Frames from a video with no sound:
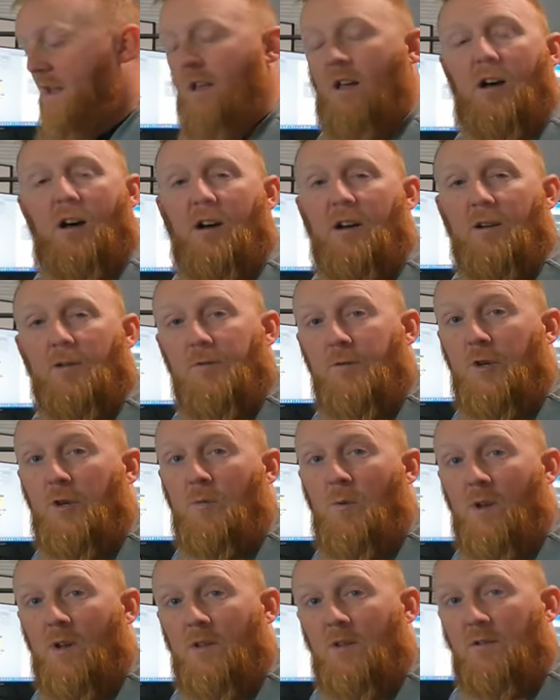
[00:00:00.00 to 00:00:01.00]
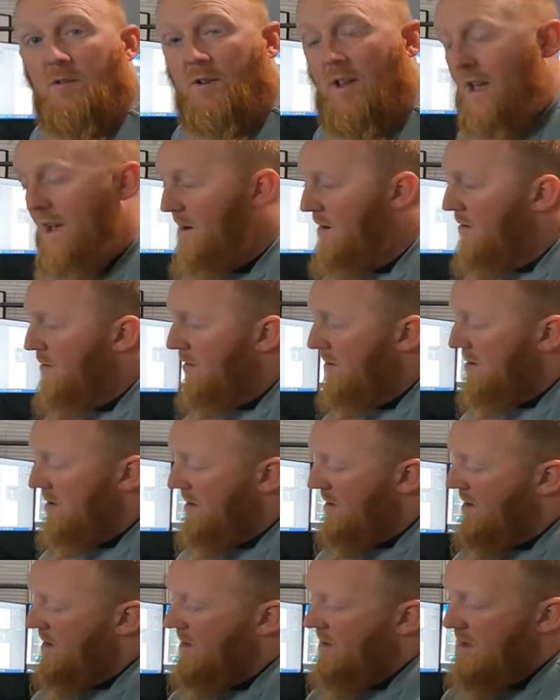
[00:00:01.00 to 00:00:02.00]
Uh, do you want to learn how
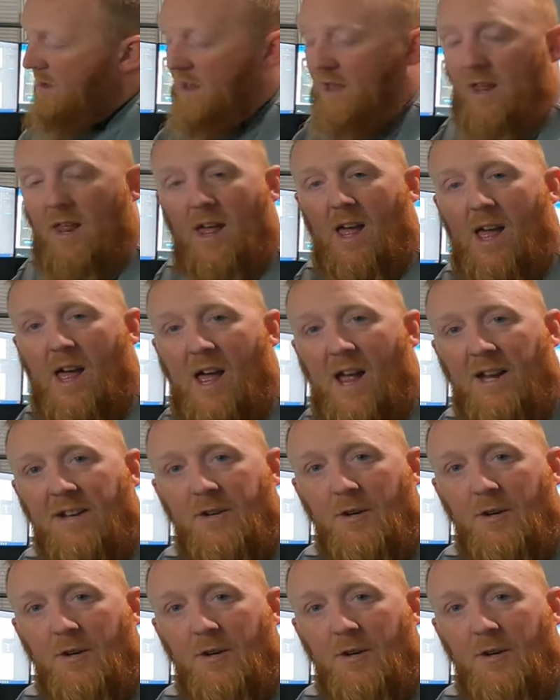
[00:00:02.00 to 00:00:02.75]
I